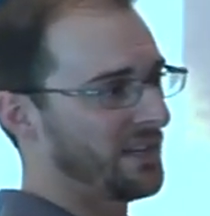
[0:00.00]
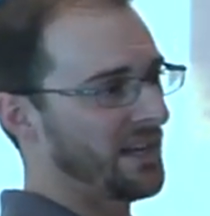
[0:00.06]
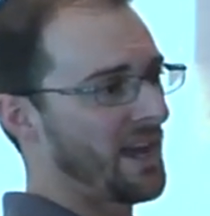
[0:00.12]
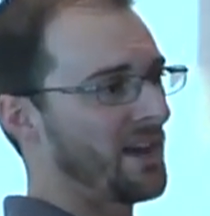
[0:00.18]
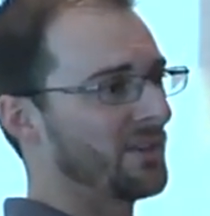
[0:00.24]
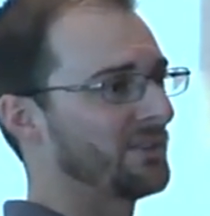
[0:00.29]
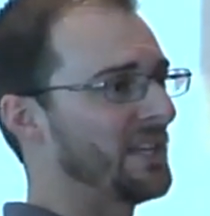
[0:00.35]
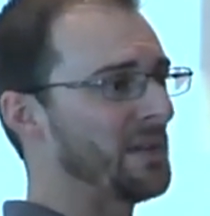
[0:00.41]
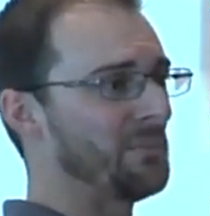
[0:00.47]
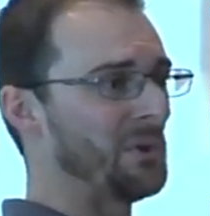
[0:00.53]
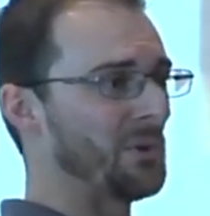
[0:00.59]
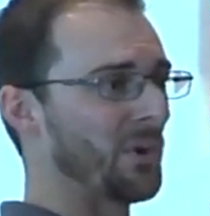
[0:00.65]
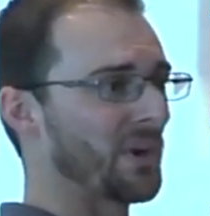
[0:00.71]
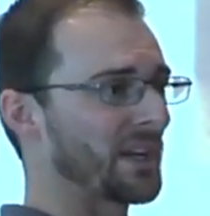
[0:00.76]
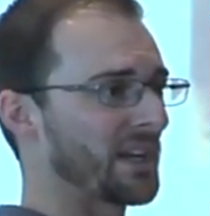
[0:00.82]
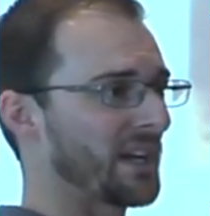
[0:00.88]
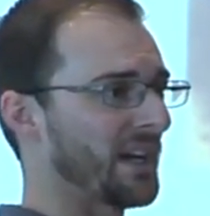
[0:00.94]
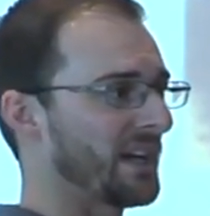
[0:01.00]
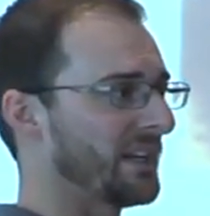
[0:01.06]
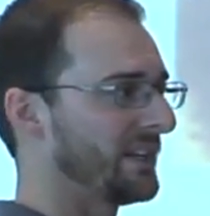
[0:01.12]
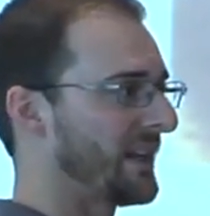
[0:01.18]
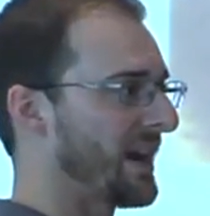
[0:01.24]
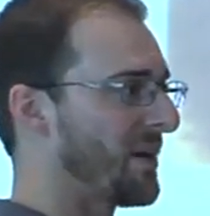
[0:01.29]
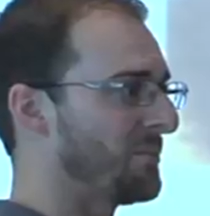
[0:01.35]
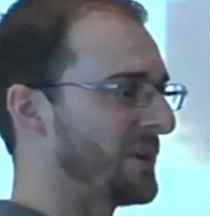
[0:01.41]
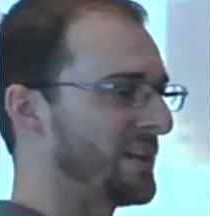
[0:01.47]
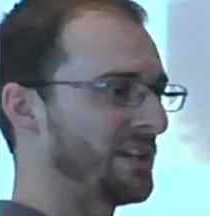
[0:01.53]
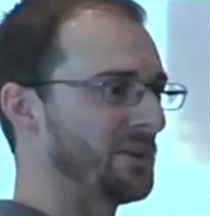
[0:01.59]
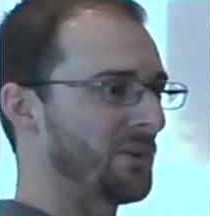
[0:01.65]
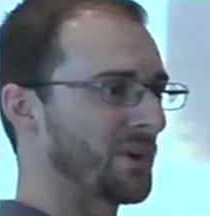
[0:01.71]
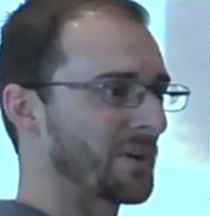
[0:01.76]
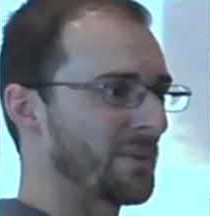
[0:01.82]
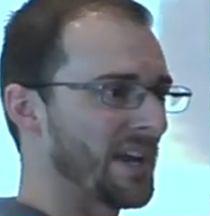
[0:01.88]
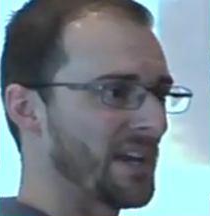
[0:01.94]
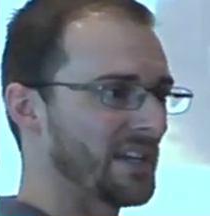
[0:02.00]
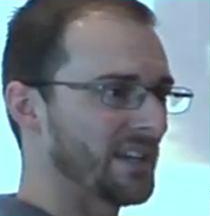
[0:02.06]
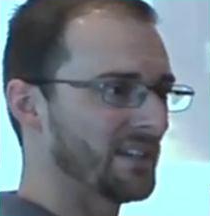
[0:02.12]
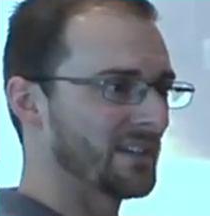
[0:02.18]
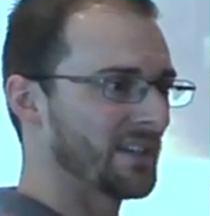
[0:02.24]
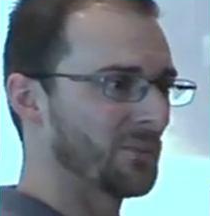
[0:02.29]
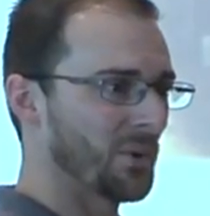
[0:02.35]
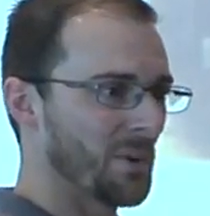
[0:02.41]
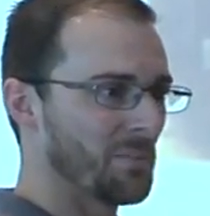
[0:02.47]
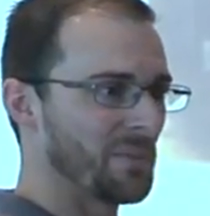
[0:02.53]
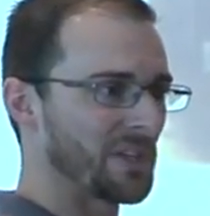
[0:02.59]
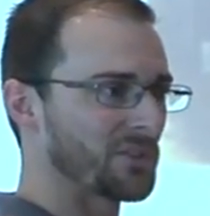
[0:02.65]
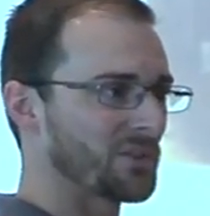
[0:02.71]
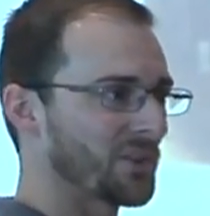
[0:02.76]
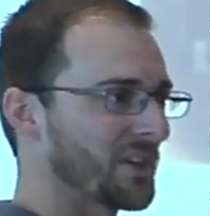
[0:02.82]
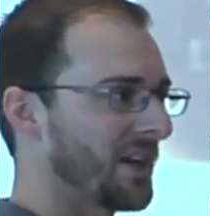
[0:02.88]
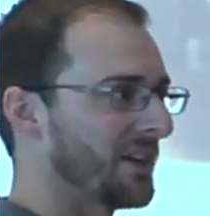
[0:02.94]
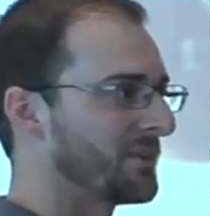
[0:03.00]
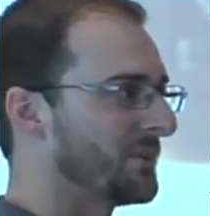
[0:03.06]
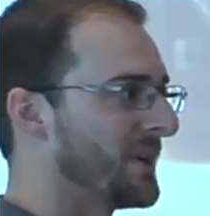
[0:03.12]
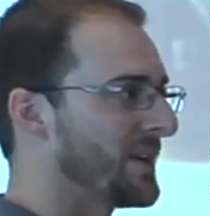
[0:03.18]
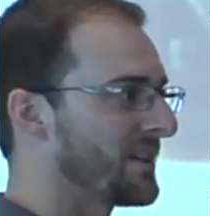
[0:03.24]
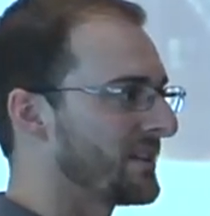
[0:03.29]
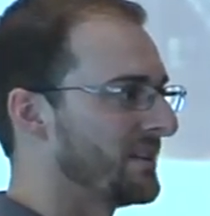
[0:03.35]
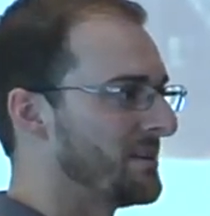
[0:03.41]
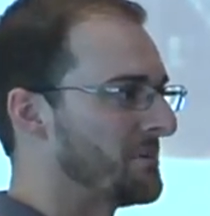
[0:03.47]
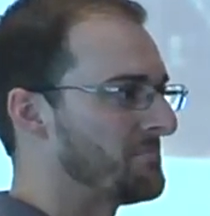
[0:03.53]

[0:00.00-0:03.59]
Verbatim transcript: it how deep you want to cut it and how big you want to make it and what bit you're cutting with.